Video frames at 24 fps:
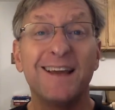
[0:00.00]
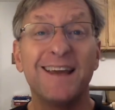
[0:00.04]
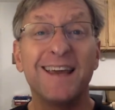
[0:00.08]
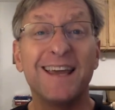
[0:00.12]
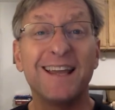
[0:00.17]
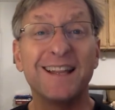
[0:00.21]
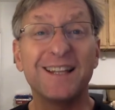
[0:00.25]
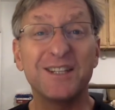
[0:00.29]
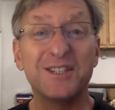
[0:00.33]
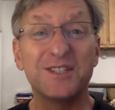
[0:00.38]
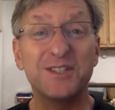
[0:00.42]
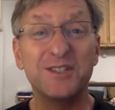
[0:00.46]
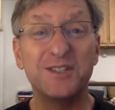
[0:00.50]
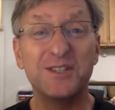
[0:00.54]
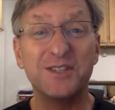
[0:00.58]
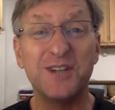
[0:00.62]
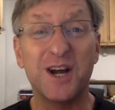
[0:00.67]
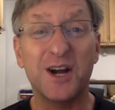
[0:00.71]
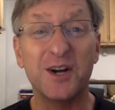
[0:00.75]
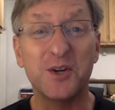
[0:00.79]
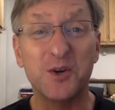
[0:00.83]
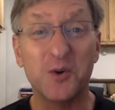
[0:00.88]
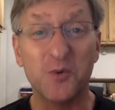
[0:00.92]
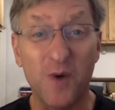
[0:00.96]
and listen to
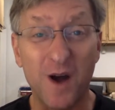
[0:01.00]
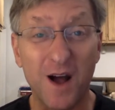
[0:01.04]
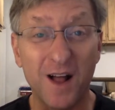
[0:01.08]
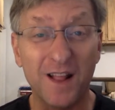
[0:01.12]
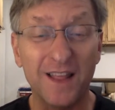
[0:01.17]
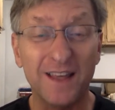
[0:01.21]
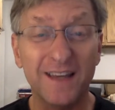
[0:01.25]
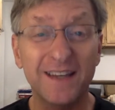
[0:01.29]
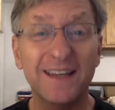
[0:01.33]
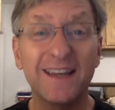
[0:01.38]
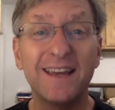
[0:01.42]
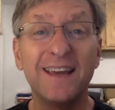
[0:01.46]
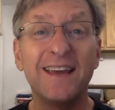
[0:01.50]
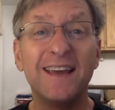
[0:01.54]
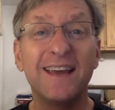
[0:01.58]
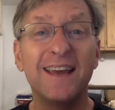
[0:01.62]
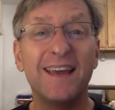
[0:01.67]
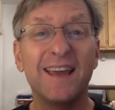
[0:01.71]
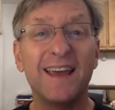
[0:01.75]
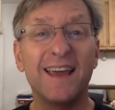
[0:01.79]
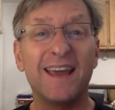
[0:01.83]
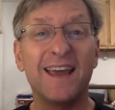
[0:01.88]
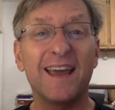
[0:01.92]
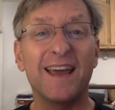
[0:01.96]
Dr. Wallach,
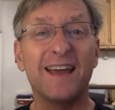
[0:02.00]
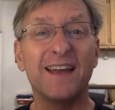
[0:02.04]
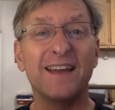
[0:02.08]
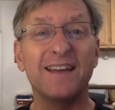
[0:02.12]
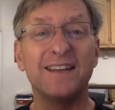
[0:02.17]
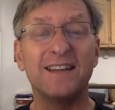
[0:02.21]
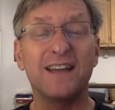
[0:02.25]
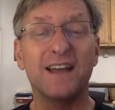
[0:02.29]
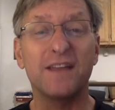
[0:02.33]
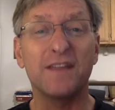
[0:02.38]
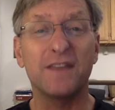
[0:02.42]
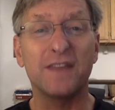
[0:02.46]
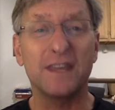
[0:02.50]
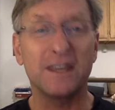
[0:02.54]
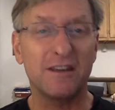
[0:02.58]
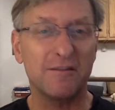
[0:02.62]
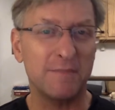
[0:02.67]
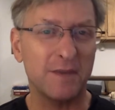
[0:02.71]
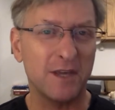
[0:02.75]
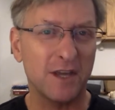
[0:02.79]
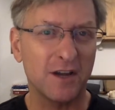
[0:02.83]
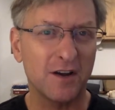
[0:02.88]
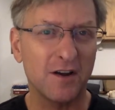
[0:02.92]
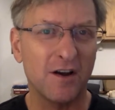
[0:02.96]
and then give
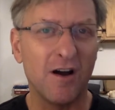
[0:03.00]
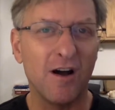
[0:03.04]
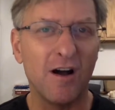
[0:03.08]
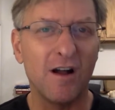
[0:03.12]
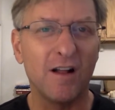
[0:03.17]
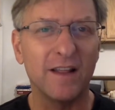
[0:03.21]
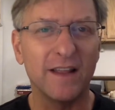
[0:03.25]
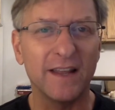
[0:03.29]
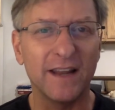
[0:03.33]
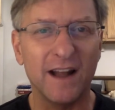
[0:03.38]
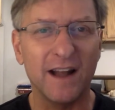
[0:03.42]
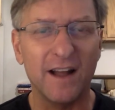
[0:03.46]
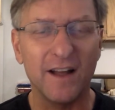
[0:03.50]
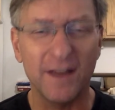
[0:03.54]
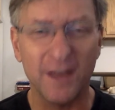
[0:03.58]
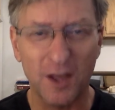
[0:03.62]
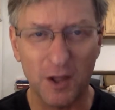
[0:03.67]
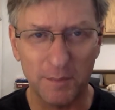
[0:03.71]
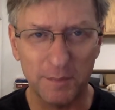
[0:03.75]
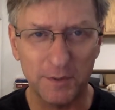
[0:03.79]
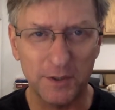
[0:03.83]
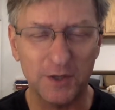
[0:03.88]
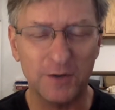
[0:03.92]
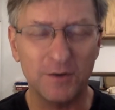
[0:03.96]
me a call, and I'll
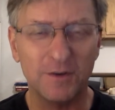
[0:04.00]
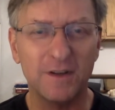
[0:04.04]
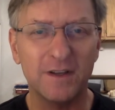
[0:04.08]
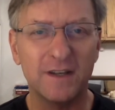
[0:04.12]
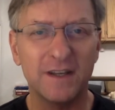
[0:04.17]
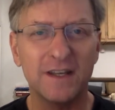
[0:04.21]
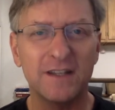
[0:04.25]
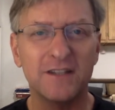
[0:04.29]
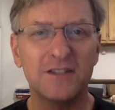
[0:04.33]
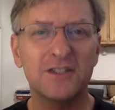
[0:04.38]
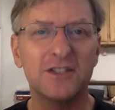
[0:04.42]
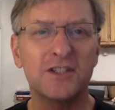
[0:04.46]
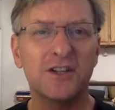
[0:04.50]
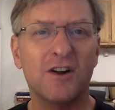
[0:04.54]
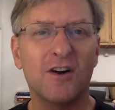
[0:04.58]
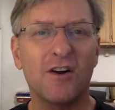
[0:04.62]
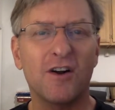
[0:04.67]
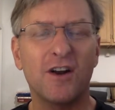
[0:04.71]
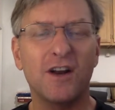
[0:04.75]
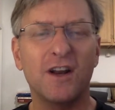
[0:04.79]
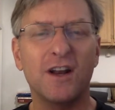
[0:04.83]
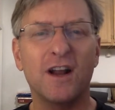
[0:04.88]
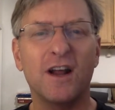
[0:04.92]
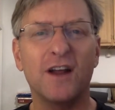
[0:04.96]
help you get
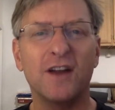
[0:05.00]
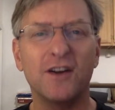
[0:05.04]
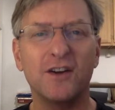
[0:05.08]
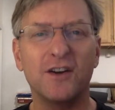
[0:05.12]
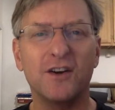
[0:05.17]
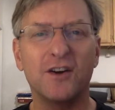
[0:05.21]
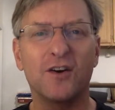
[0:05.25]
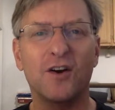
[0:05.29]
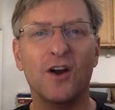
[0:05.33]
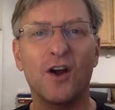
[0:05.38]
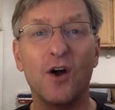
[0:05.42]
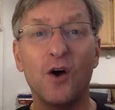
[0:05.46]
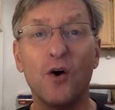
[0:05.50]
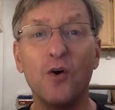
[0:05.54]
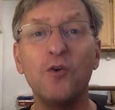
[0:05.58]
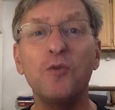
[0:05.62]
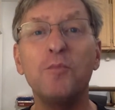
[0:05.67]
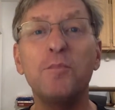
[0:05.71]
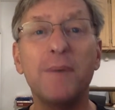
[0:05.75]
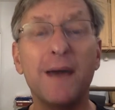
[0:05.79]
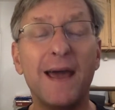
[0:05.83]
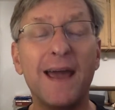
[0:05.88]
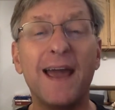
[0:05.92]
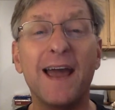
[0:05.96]
started on your own
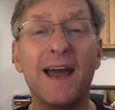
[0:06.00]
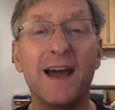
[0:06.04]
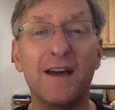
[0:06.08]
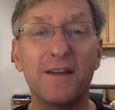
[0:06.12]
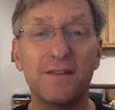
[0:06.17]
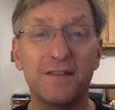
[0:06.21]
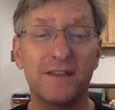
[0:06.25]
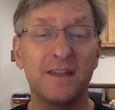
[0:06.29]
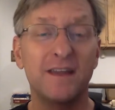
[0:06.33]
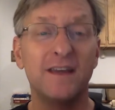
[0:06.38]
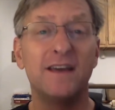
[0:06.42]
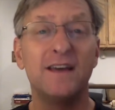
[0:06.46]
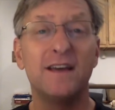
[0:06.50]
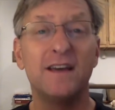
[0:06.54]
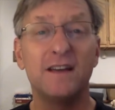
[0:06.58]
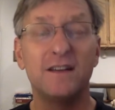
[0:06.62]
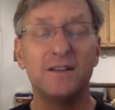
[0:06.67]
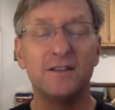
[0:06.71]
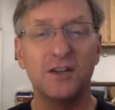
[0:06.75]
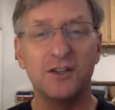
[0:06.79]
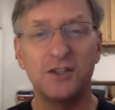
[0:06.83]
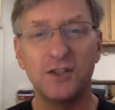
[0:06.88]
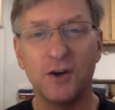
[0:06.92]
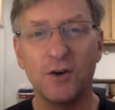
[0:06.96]
path
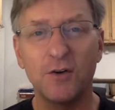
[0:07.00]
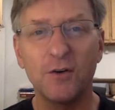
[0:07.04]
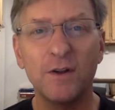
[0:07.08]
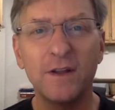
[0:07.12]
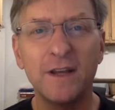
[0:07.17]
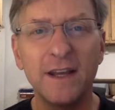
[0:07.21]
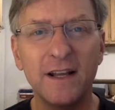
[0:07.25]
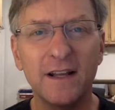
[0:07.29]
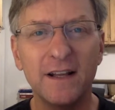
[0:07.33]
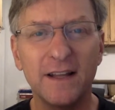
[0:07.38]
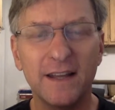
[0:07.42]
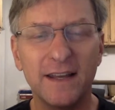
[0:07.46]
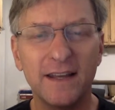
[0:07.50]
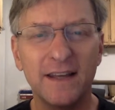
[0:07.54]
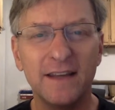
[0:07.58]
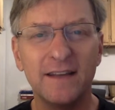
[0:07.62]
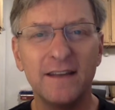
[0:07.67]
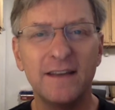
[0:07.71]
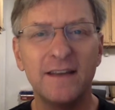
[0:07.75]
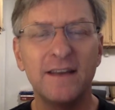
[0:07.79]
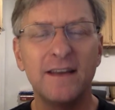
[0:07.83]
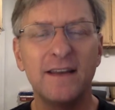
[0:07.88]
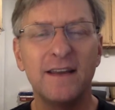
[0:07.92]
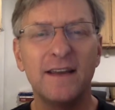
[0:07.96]
to total healing
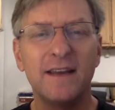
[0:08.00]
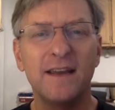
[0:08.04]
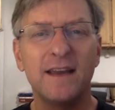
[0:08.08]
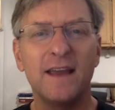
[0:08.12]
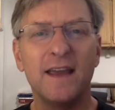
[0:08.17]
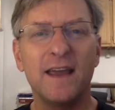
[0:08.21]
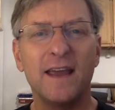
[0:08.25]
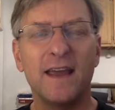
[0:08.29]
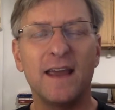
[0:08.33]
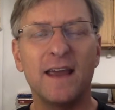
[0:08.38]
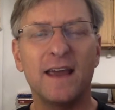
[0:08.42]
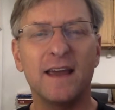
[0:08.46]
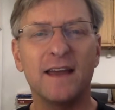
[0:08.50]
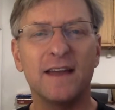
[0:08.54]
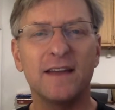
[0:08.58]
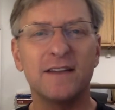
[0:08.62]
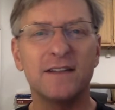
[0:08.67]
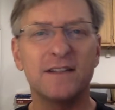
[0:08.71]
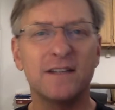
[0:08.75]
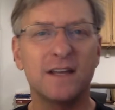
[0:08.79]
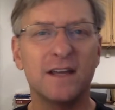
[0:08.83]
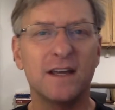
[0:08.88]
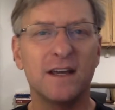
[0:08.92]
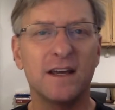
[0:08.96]

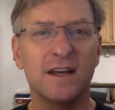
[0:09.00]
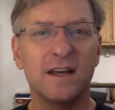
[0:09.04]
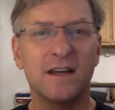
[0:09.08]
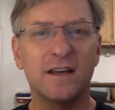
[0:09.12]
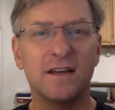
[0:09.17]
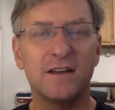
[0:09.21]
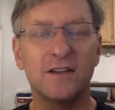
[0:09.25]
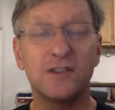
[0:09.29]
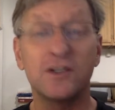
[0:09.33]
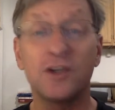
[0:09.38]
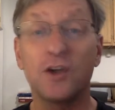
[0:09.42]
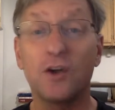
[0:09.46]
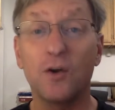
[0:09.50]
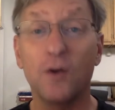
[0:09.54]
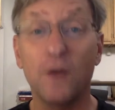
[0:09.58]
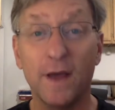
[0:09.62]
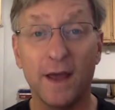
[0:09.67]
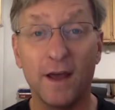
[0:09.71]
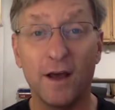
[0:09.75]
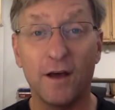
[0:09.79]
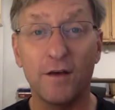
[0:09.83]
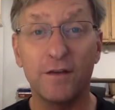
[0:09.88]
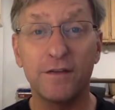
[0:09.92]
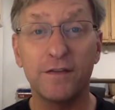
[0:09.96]
and total
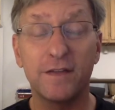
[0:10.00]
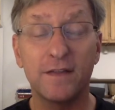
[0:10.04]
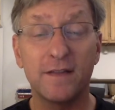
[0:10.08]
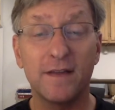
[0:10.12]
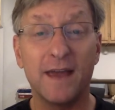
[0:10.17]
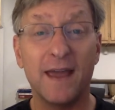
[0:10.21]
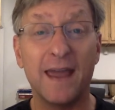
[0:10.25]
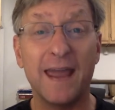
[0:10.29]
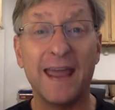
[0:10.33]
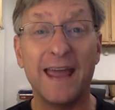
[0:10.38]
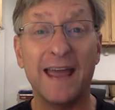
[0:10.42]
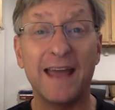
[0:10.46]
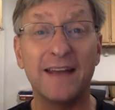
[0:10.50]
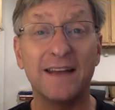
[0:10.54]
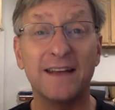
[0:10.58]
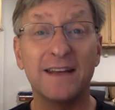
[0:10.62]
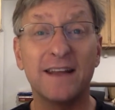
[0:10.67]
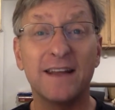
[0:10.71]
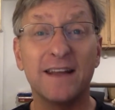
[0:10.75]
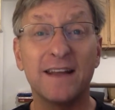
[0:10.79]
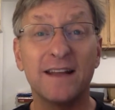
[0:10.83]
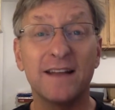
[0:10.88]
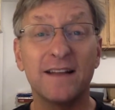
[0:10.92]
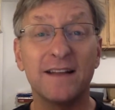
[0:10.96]
health and
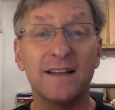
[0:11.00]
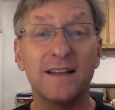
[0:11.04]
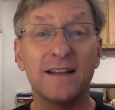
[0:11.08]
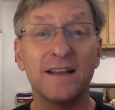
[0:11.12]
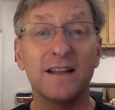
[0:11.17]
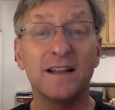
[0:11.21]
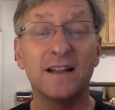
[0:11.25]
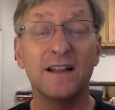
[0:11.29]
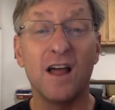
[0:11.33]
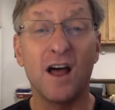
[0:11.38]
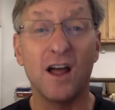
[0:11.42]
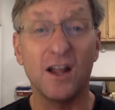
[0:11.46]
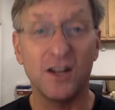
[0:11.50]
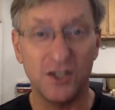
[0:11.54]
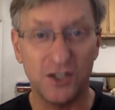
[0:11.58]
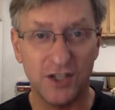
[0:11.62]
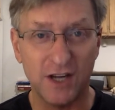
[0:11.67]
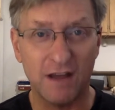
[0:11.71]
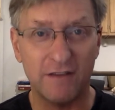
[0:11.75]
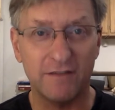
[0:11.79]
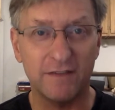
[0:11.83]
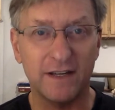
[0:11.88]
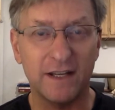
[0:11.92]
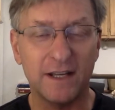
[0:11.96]

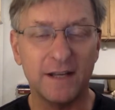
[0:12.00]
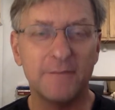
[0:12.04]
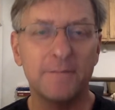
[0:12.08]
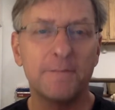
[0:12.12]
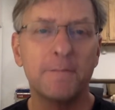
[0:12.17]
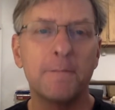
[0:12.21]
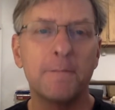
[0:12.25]
longevity.